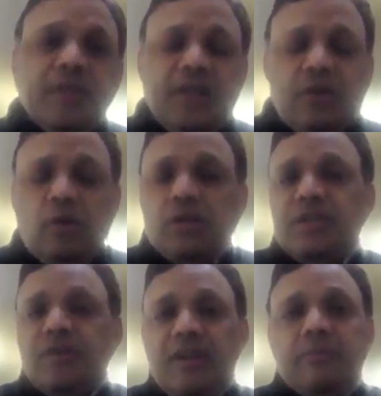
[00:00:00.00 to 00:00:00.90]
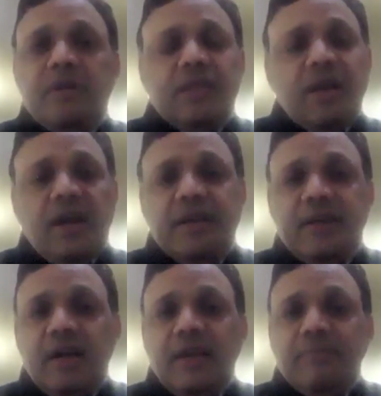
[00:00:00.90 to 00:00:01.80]
technology available at the right
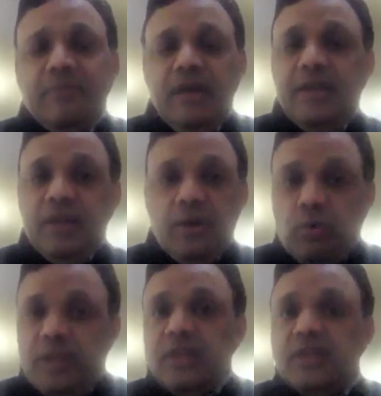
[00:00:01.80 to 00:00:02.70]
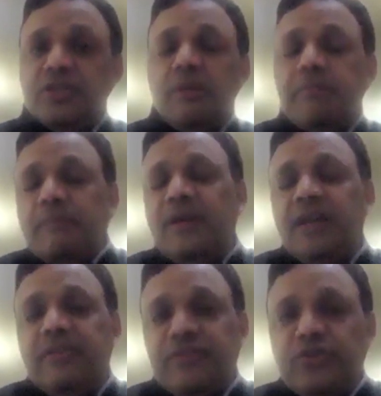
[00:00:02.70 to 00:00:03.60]
time, and including the digital public
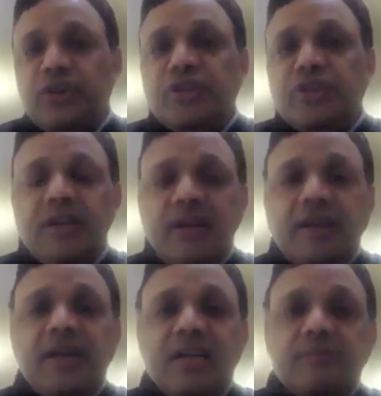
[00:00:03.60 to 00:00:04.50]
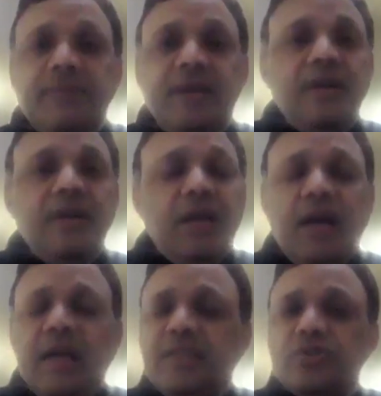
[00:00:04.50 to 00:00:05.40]
infrastructure that India has built,
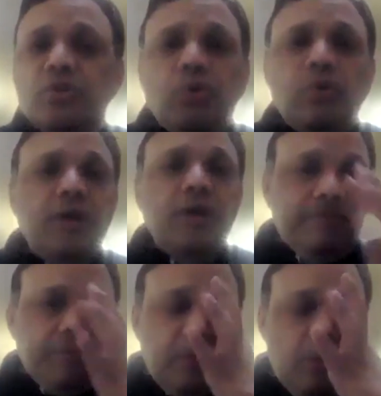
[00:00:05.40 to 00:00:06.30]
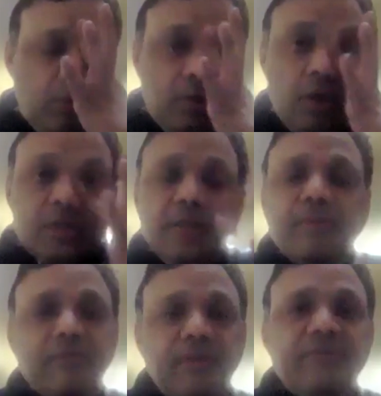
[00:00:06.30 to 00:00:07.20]
and this whole
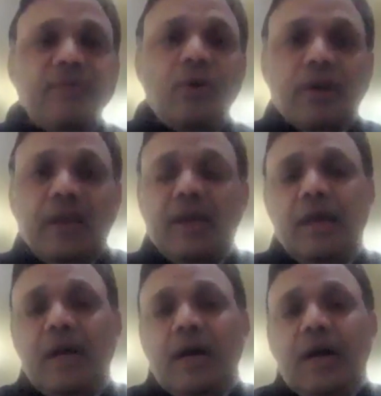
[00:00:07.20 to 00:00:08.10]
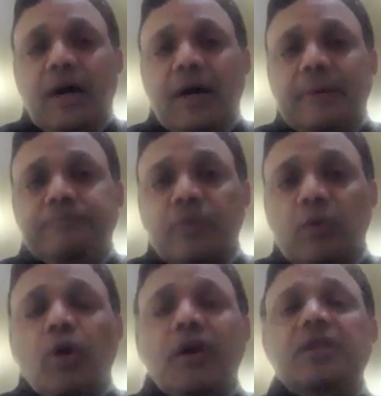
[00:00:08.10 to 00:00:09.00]
concept of leapfrogging.
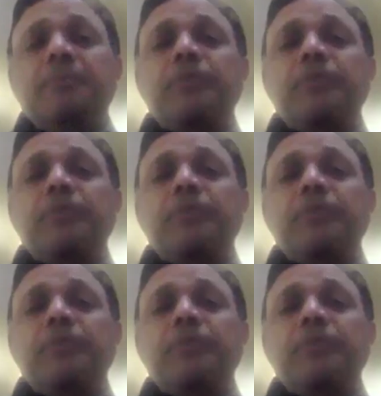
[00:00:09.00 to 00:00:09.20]
What are the